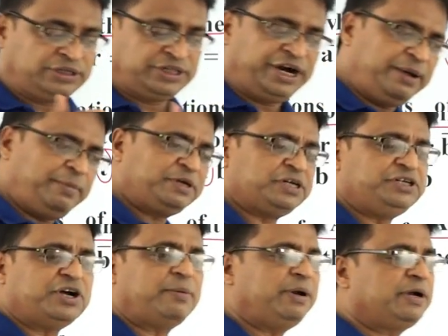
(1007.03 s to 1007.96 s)

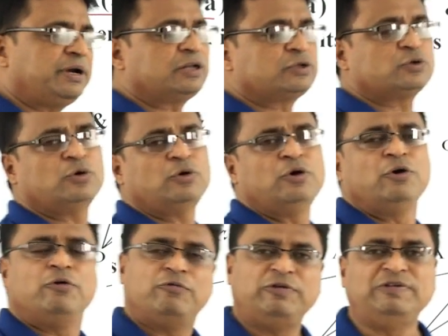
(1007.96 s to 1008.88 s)
3-dimensional geometry also
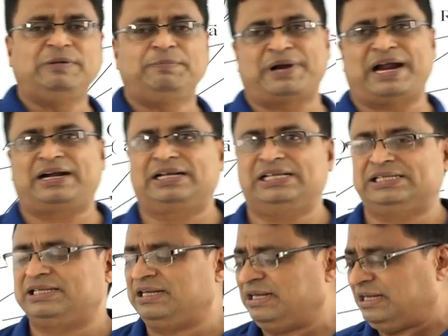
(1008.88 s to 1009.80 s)
we will
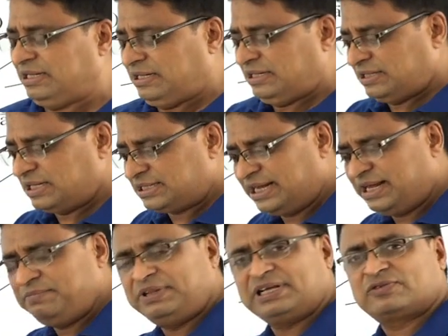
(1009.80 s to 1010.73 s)
practice. The
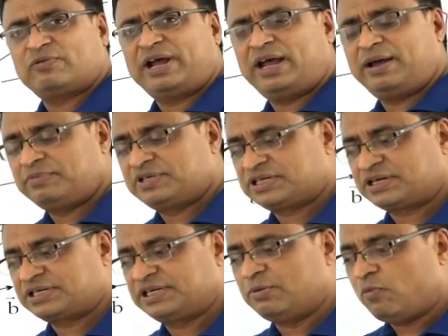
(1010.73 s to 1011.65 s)
same things, why I am
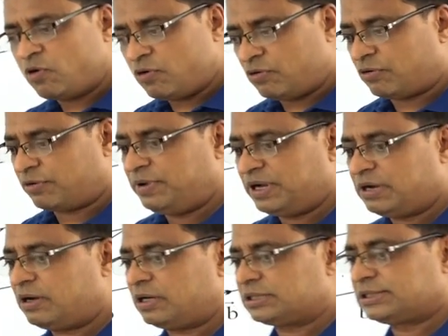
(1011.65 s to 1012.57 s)
stressing more?
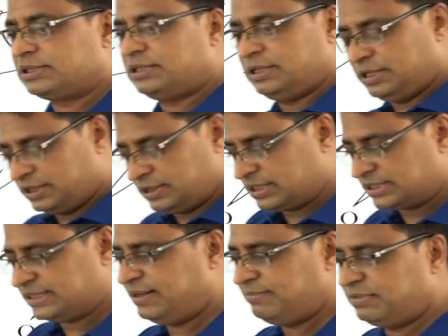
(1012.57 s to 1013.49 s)
Because the
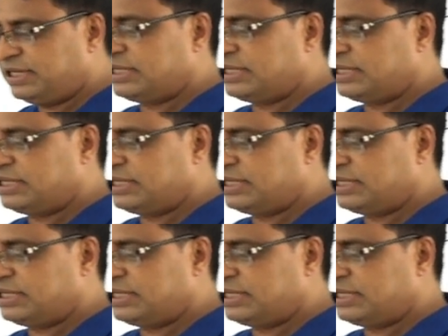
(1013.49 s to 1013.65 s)
same